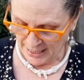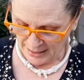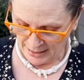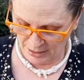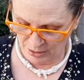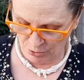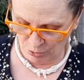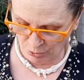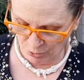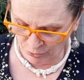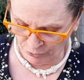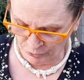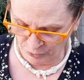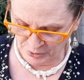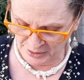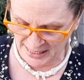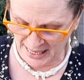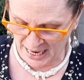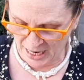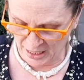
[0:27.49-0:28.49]
The
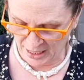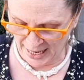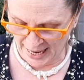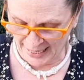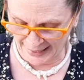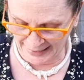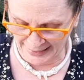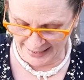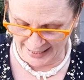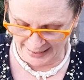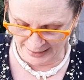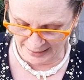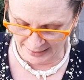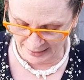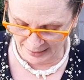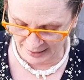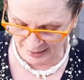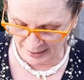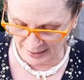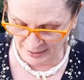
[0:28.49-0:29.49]
authors are Agnes
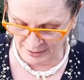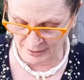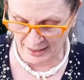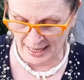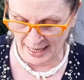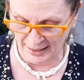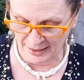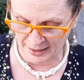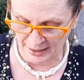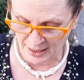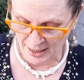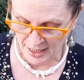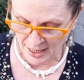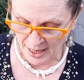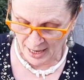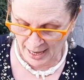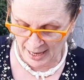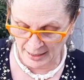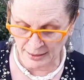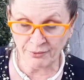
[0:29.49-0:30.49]
de Lestrade
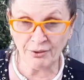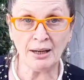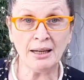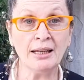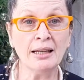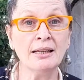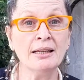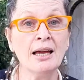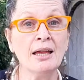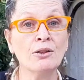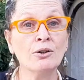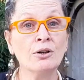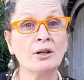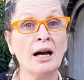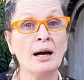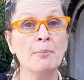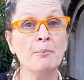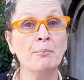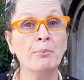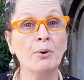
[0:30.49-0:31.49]
and Valeria
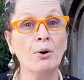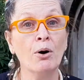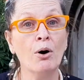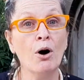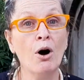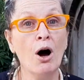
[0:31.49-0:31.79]
Docampo,